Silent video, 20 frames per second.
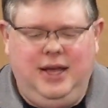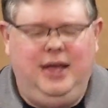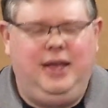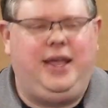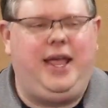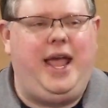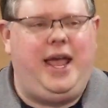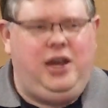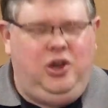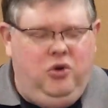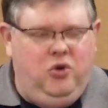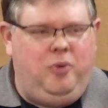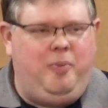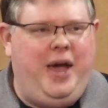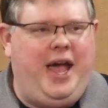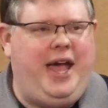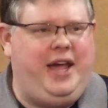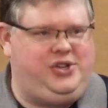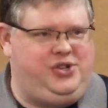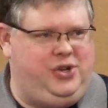Can you
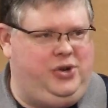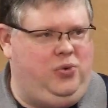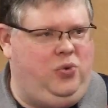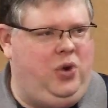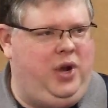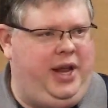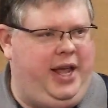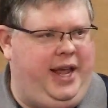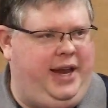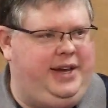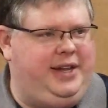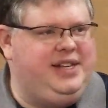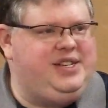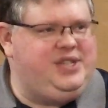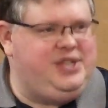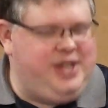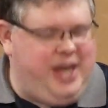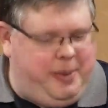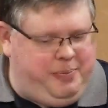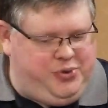imagine what a
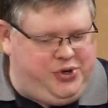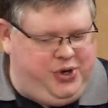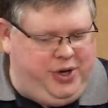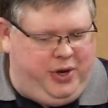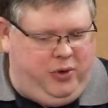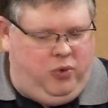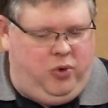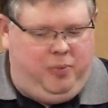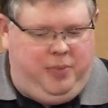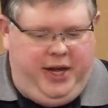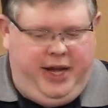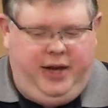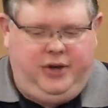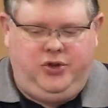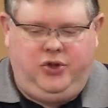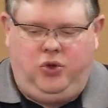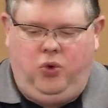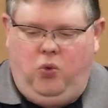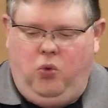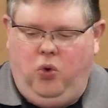deception it would be to
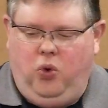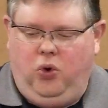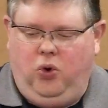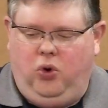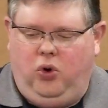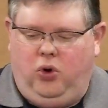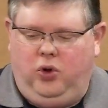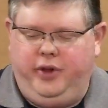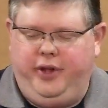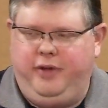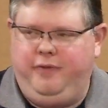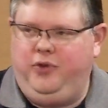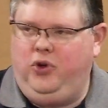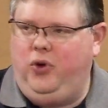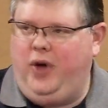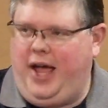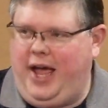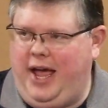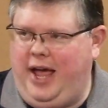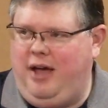the world if you
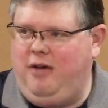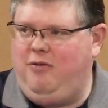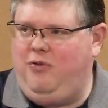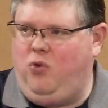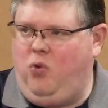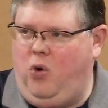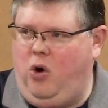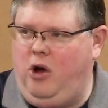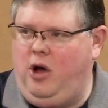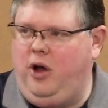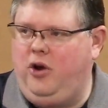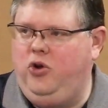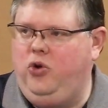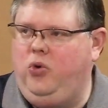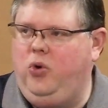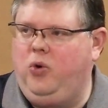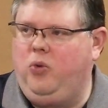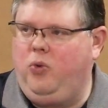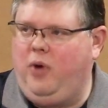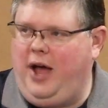have one
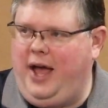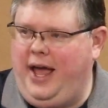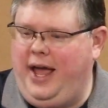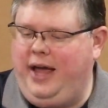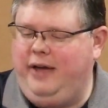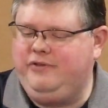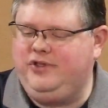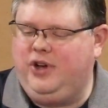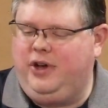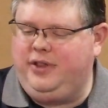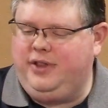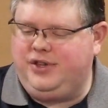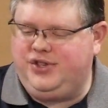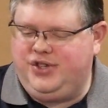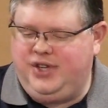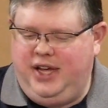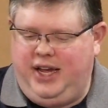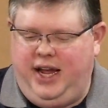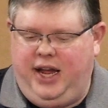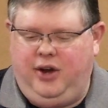who arrives on the
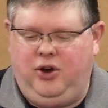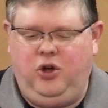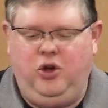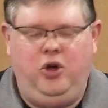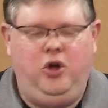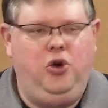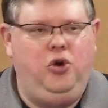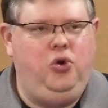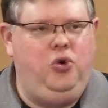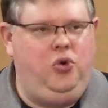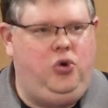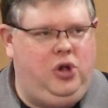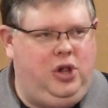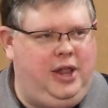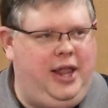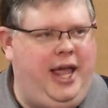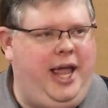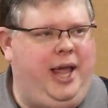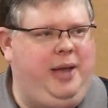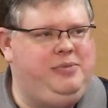scene who
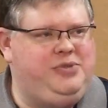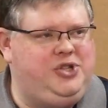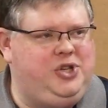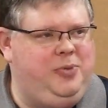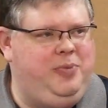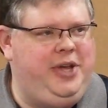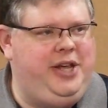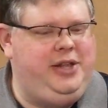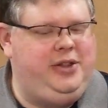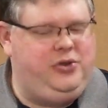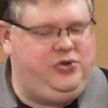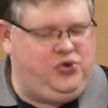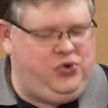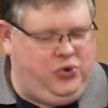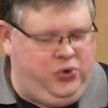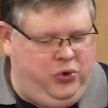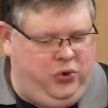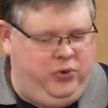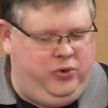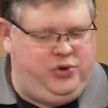claims to be the
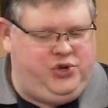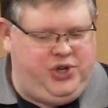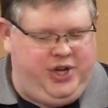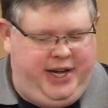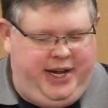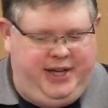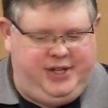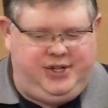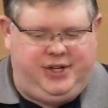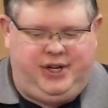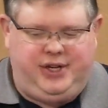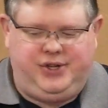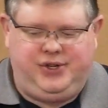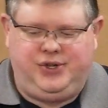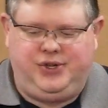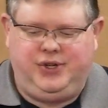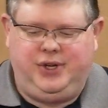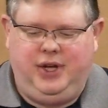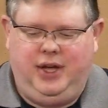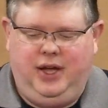true
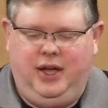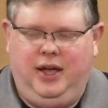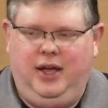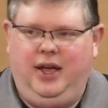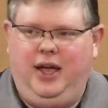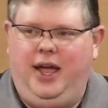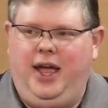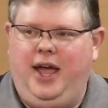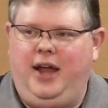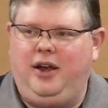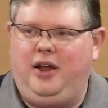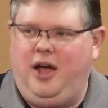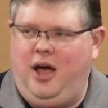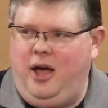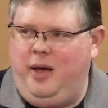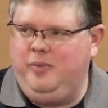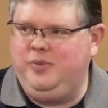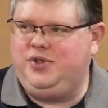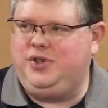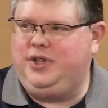Jesus and
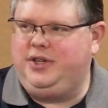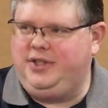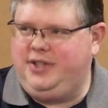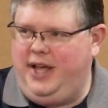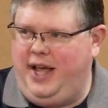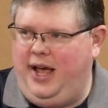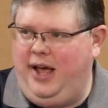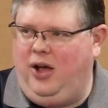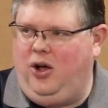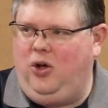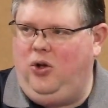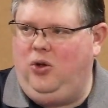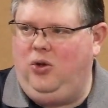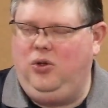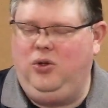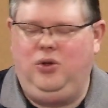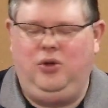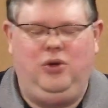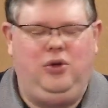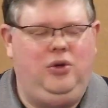comes to tell
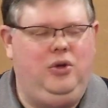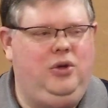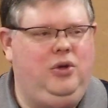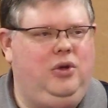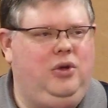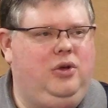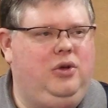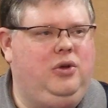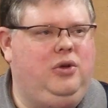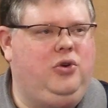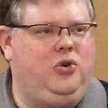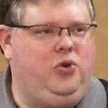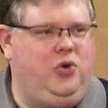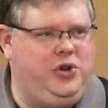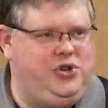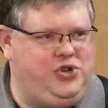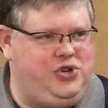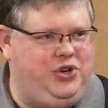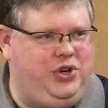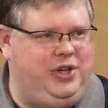
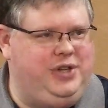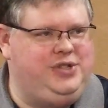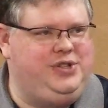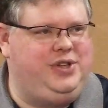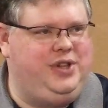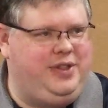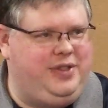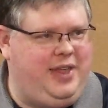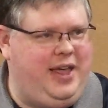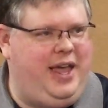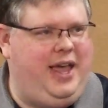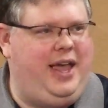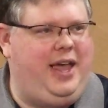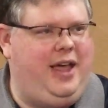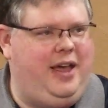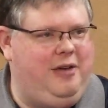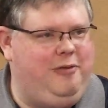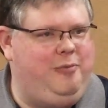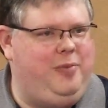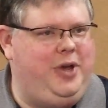Christians that they
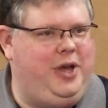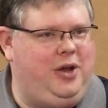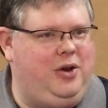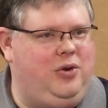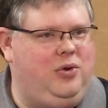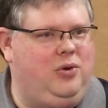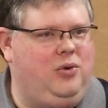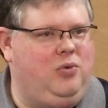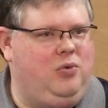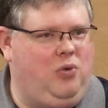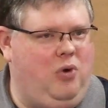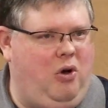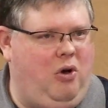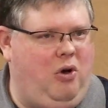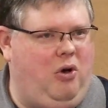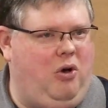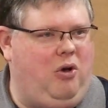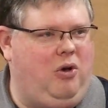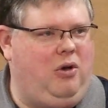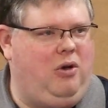have been
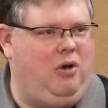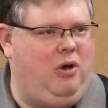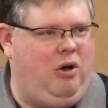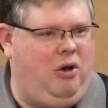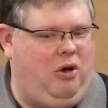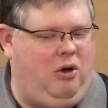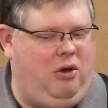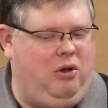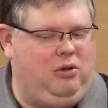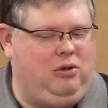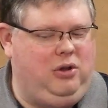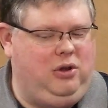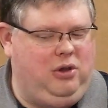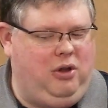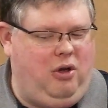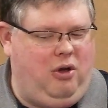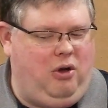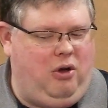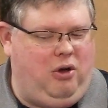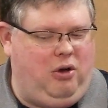wrong all
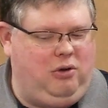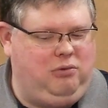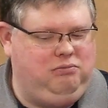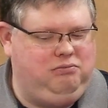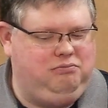along?